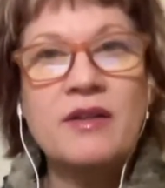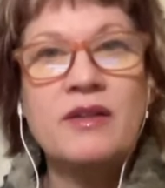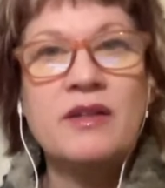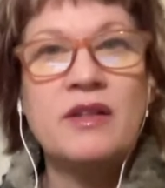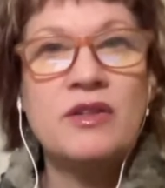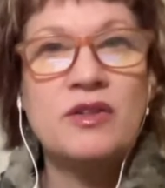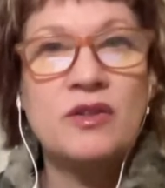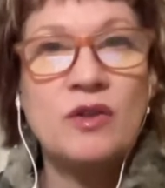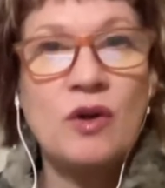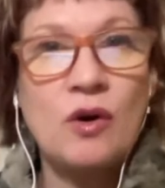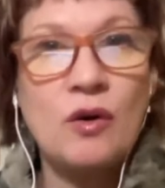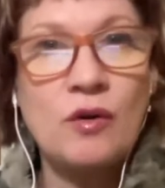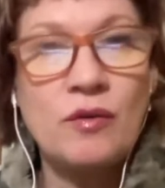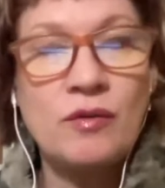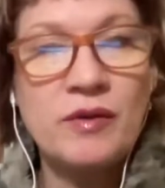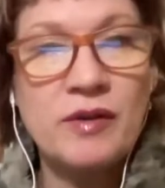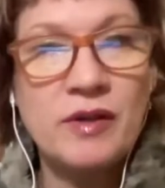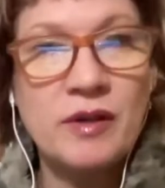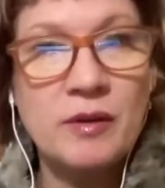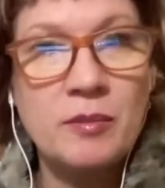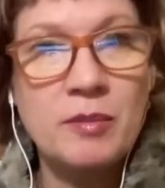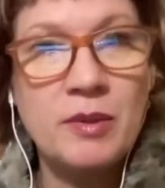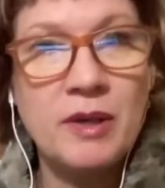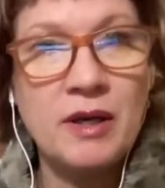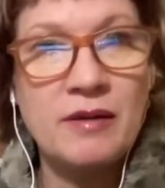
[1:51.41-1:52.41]
that's over
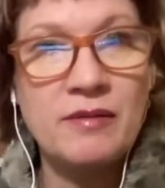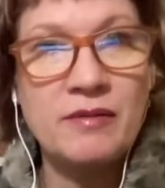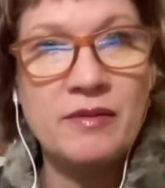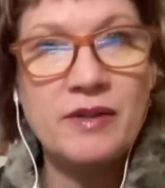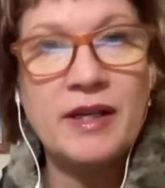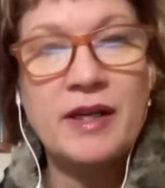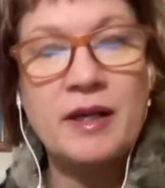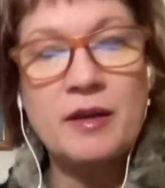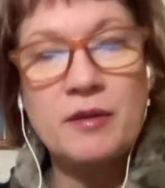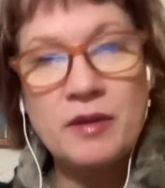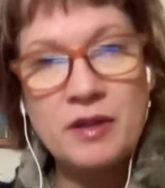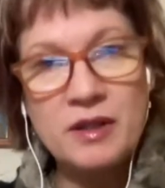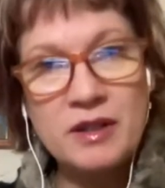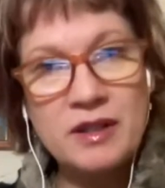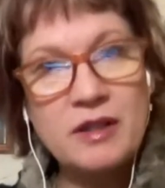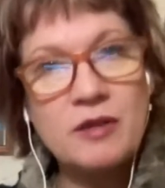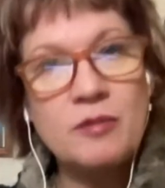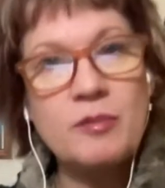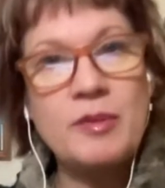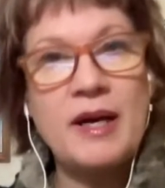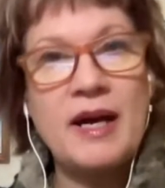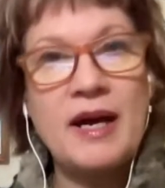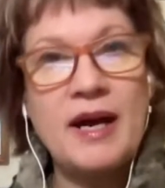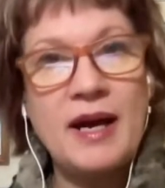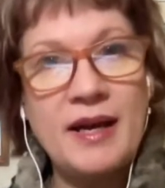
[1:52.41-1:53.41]
and above, like a little
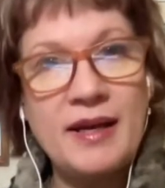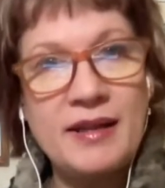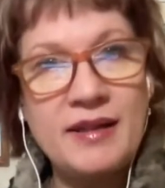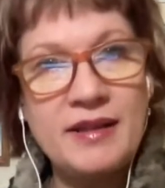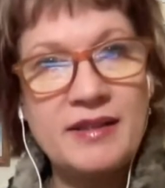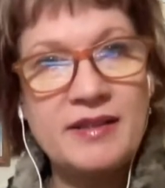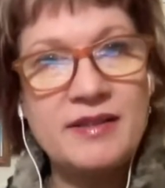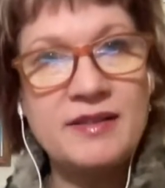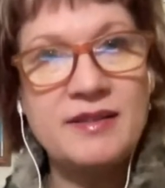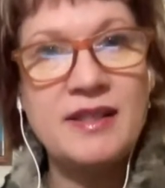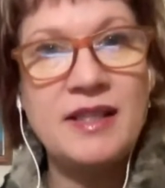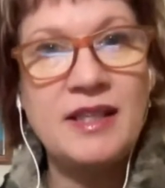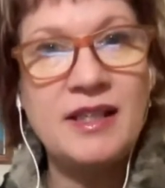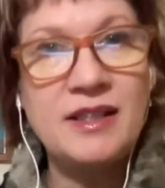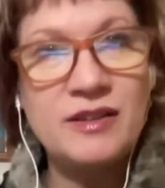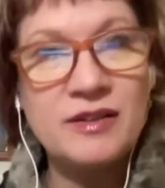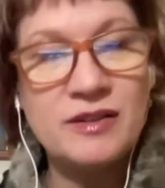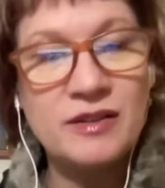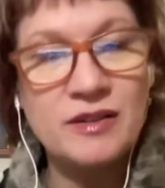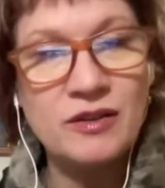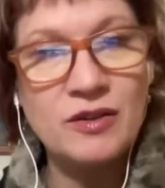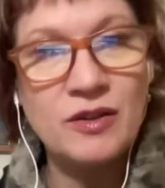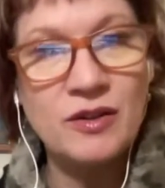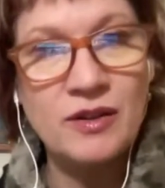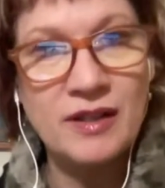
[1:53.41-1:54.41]
behind the
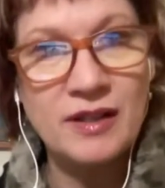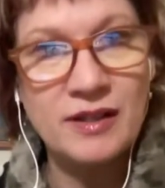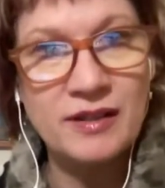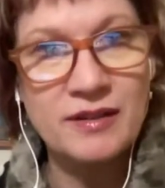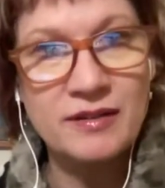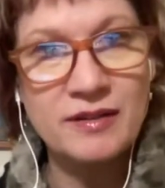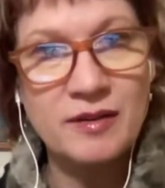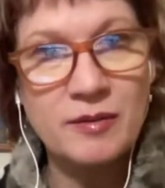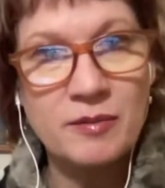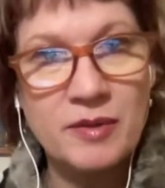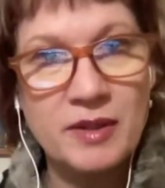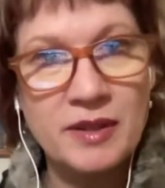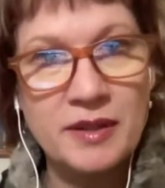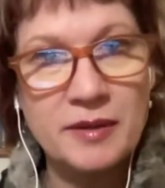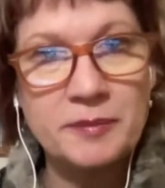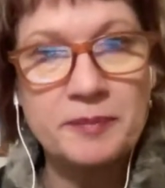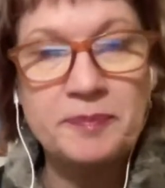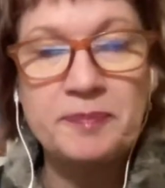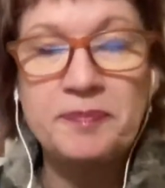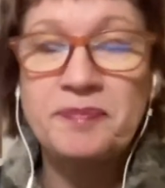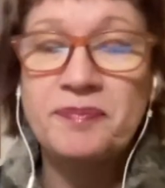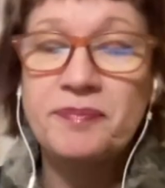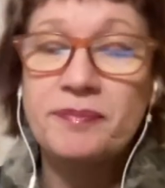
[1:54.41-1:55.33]
scenes look at something.